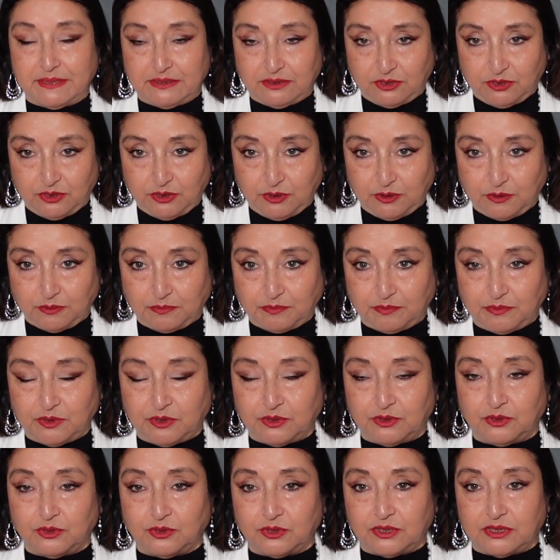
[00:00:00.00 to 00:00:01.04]
to you. You're
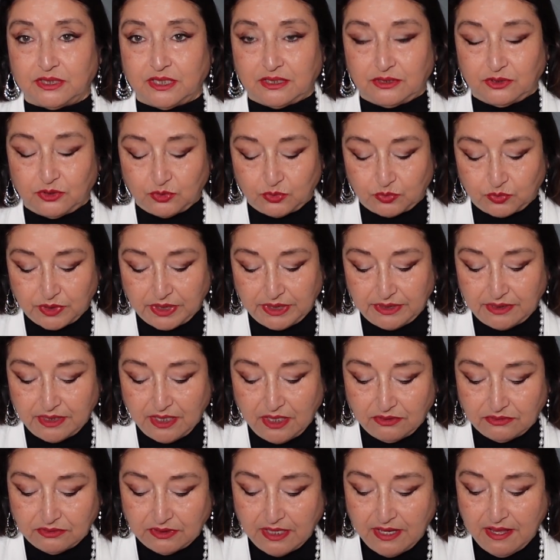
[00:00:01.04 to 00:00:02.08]
going to start to write
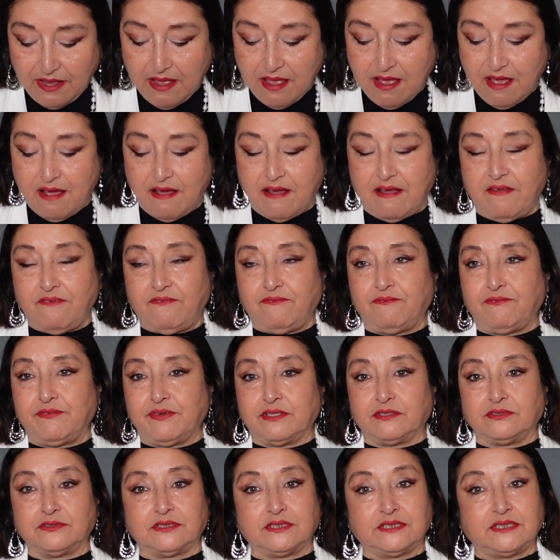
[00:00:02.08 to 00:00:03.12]
down, I
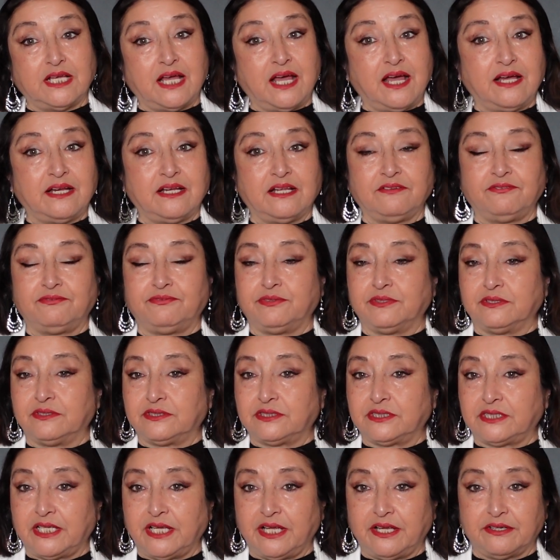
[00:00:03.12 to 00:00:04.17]
felt sad, I felt
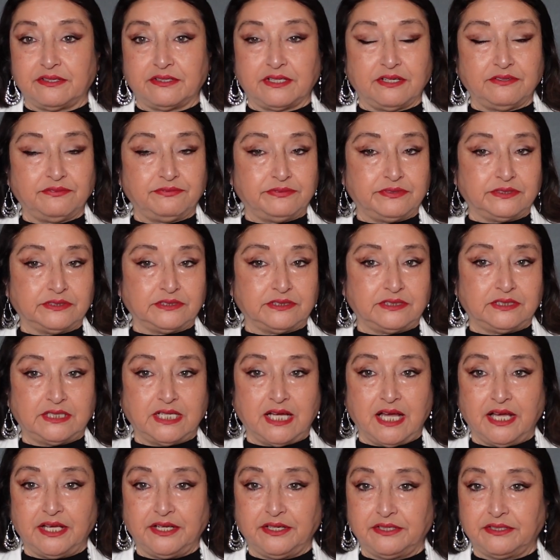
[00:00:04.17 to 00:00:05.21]
scared, I felt
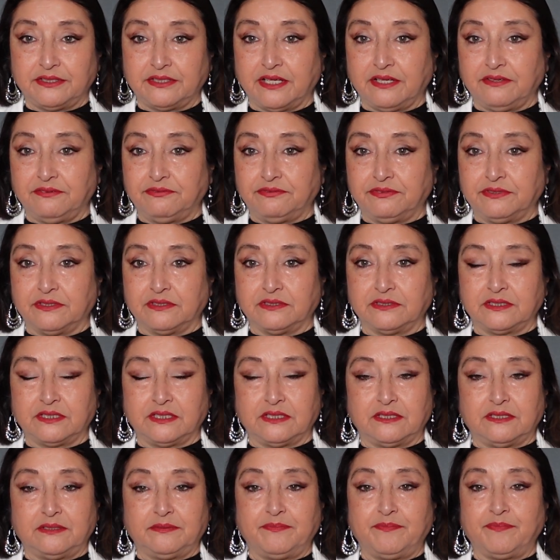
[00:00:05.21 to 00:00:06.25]
tired, I felt
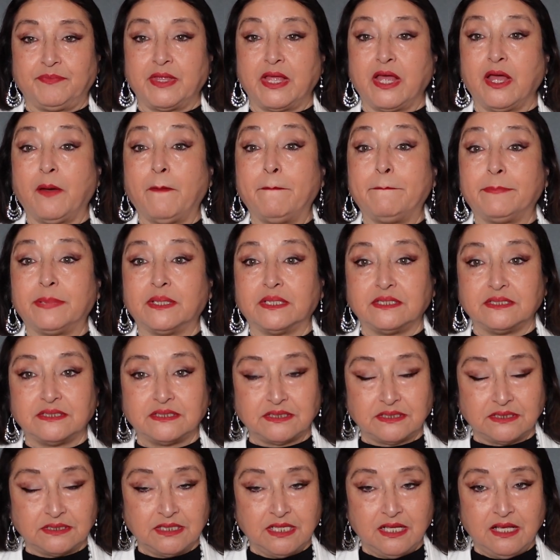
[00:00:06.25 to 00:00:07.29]

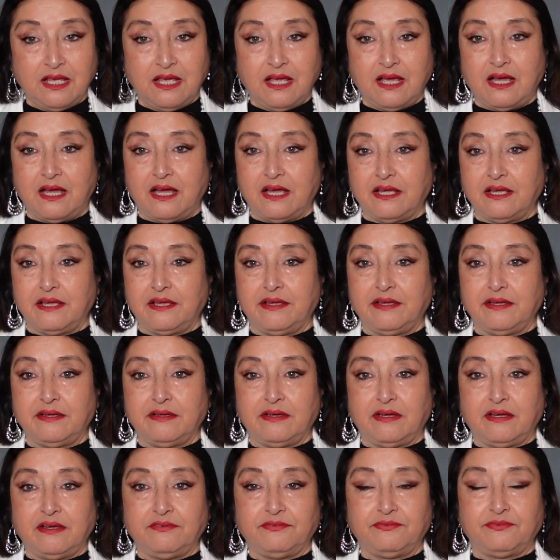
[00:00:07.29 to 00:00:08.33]
helpless, I
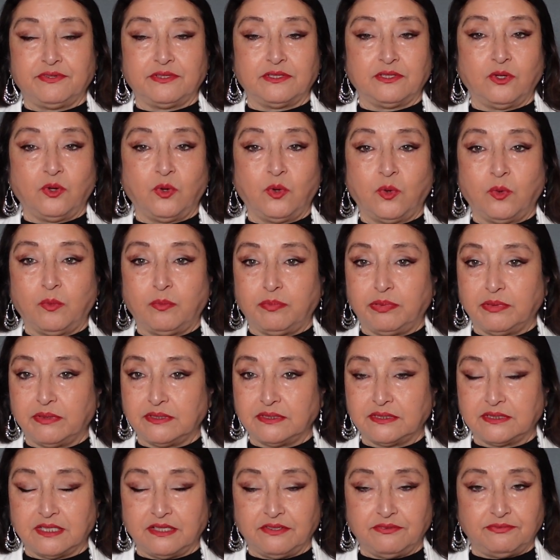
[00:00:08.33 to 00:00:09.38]
felt
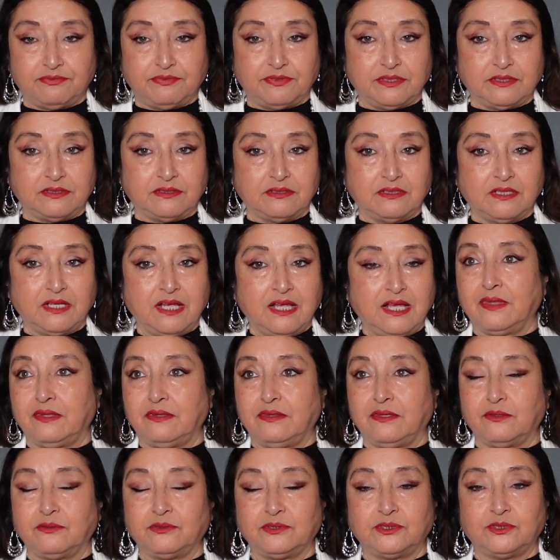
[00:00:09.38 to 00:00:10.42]
hopeless, I felt that
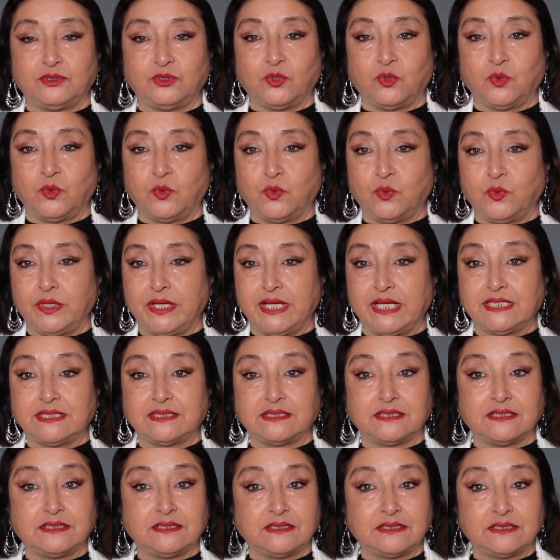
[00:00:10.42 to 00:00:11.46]
there was no
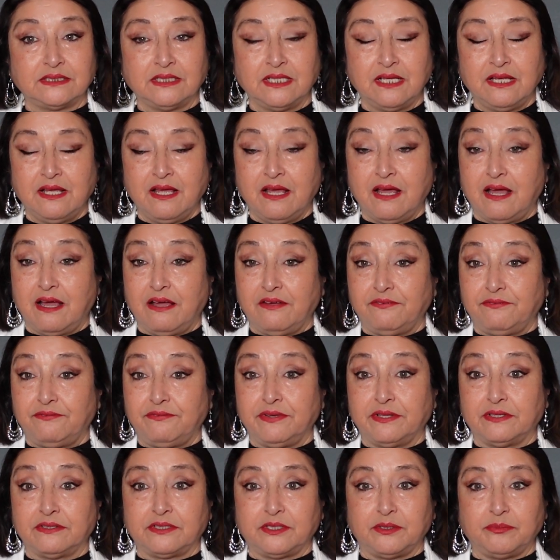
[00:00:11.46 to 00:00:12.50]
exit, I
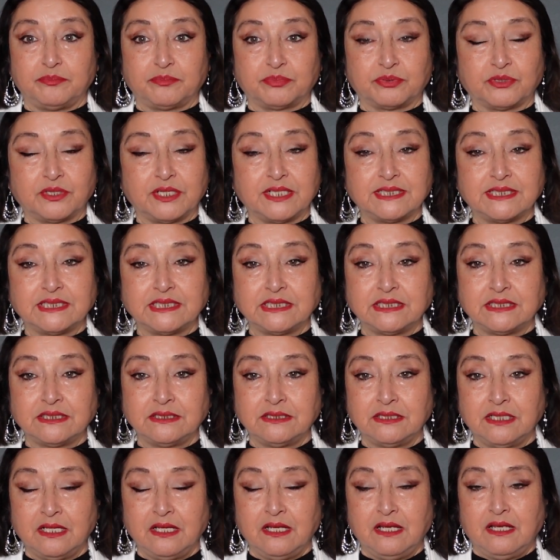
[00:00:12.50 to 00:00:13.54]
felt depressed,
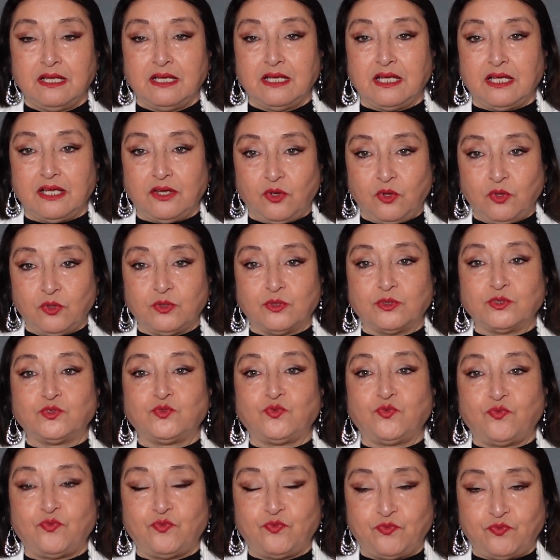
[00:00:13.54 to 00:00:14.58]
all those
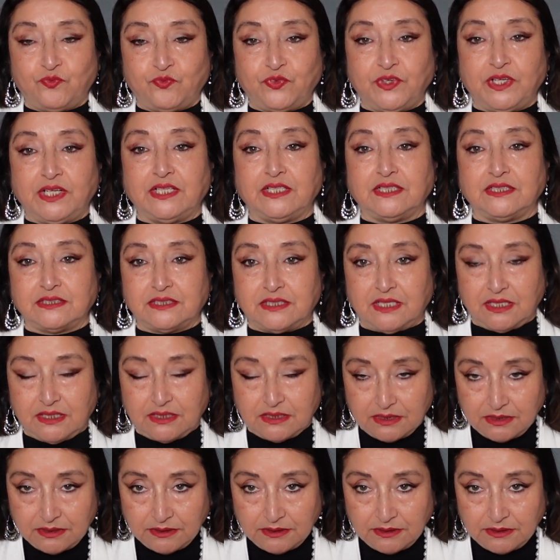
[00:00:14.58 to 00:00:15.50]
feelings and